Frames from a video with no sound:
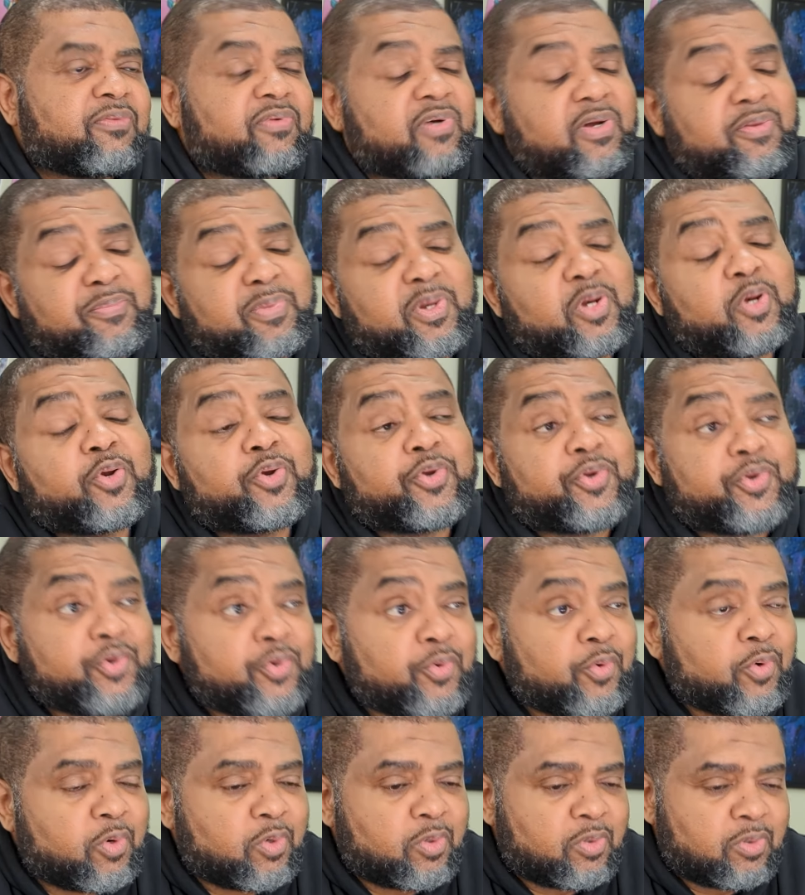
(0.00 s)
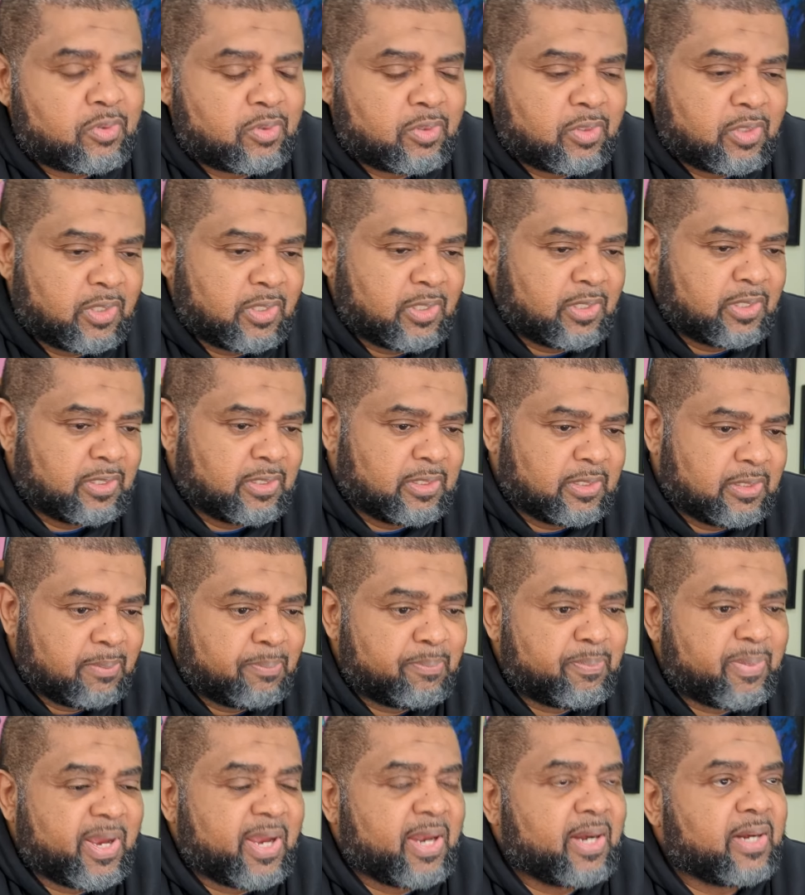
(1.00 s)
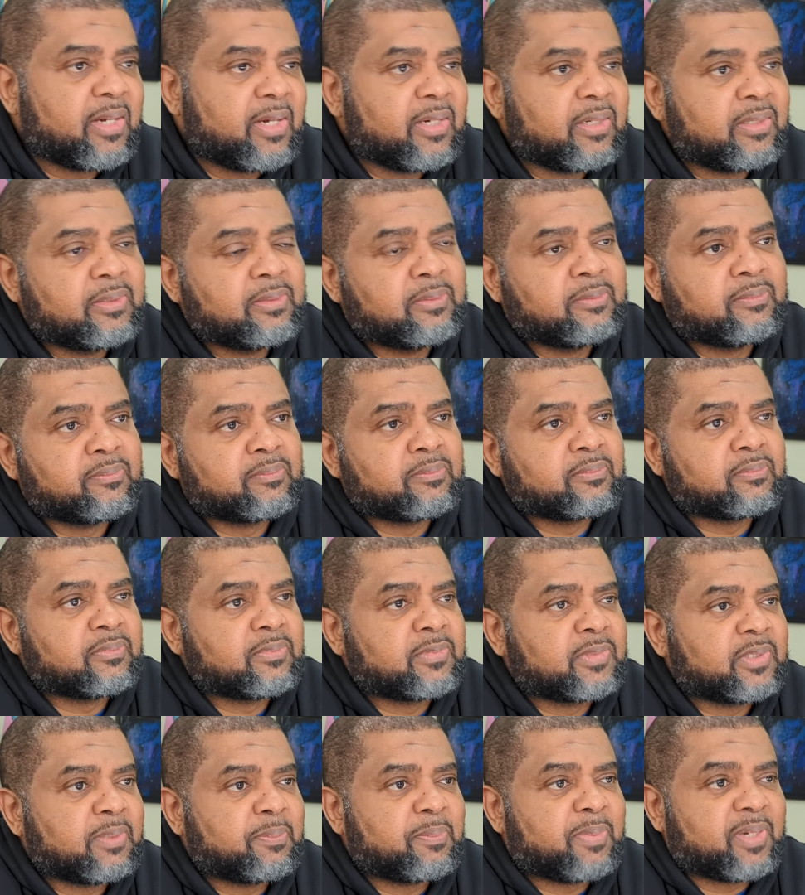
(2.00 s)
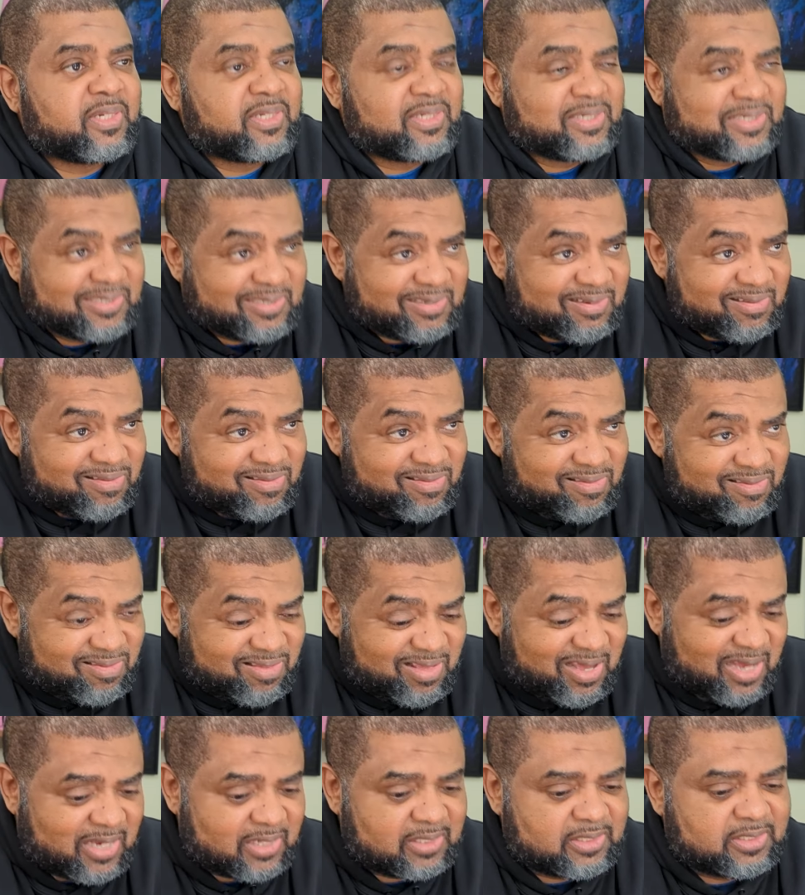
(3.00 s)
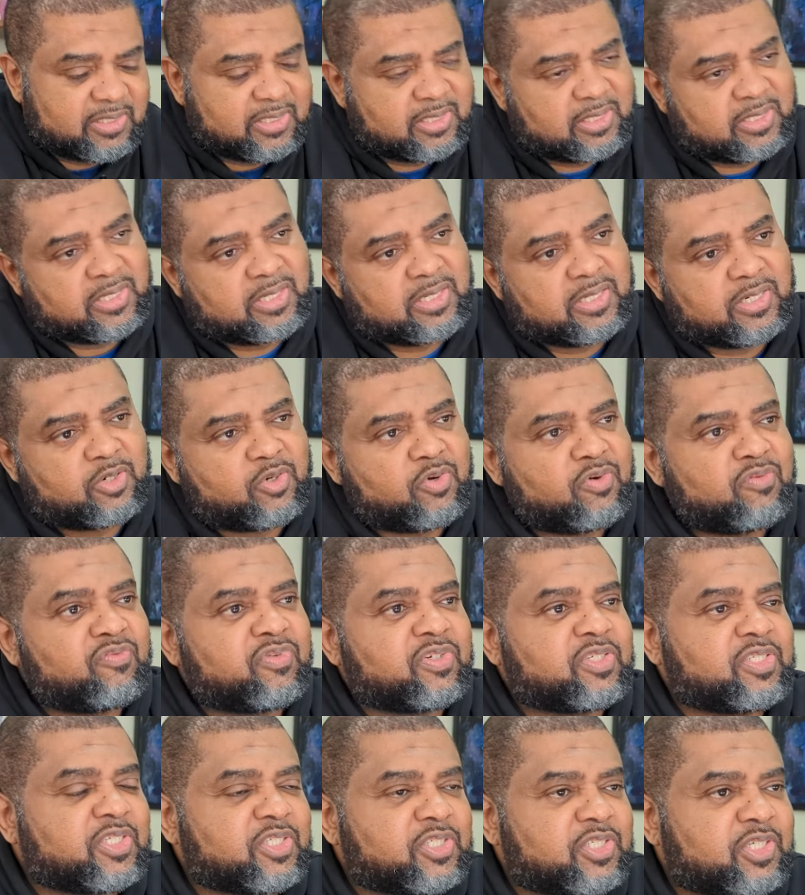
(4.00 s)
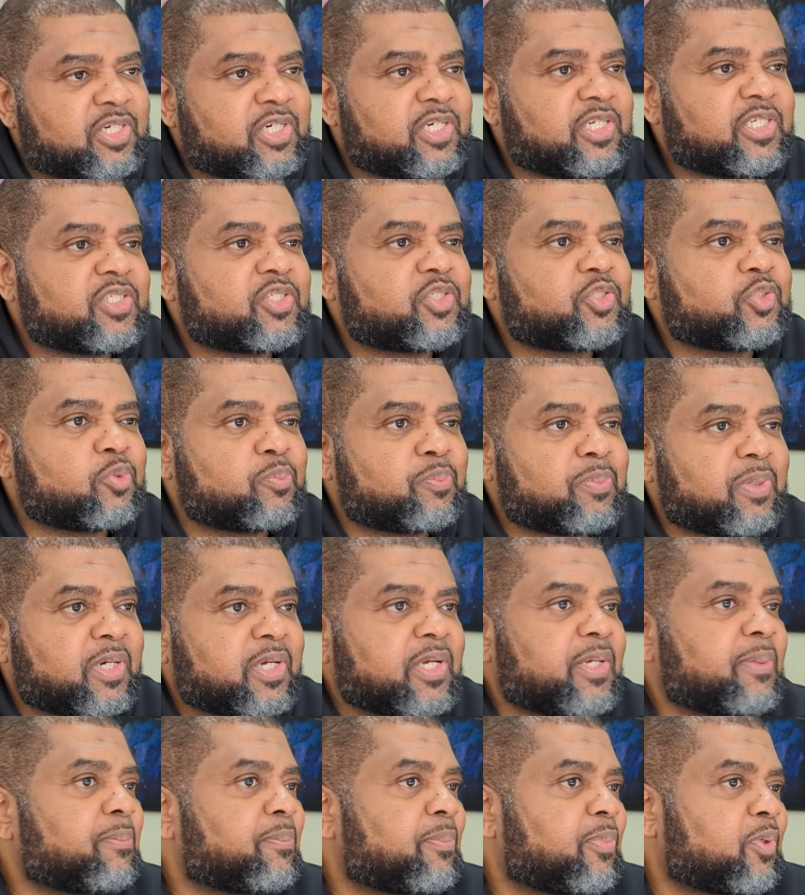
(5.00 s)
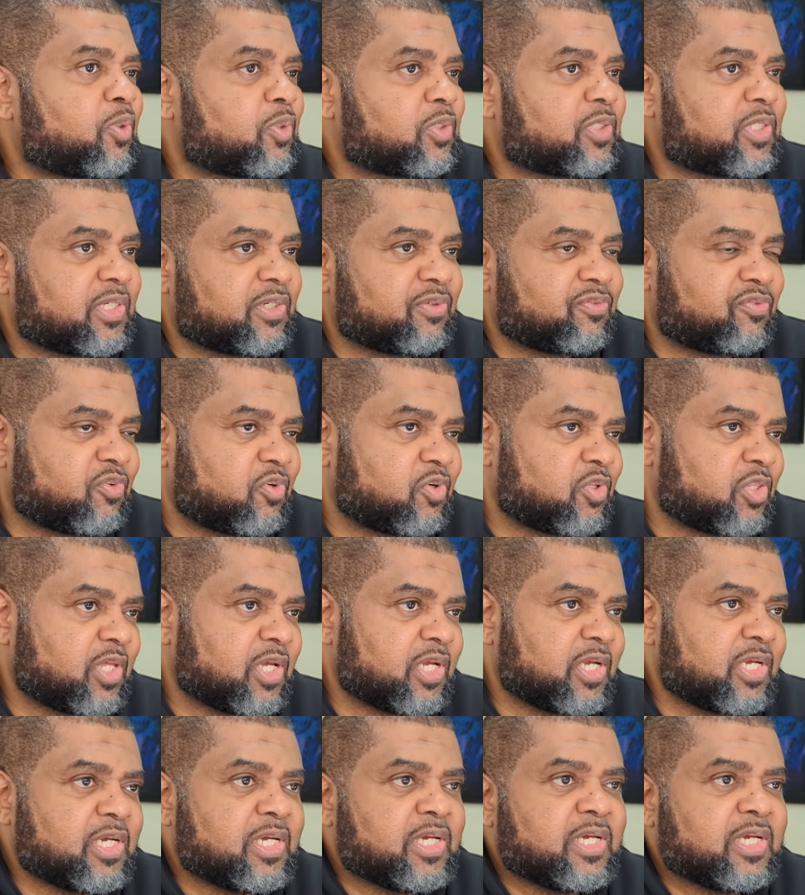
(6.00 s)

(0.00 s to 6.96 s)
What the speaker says: million euro bail, but that conversation is super important for the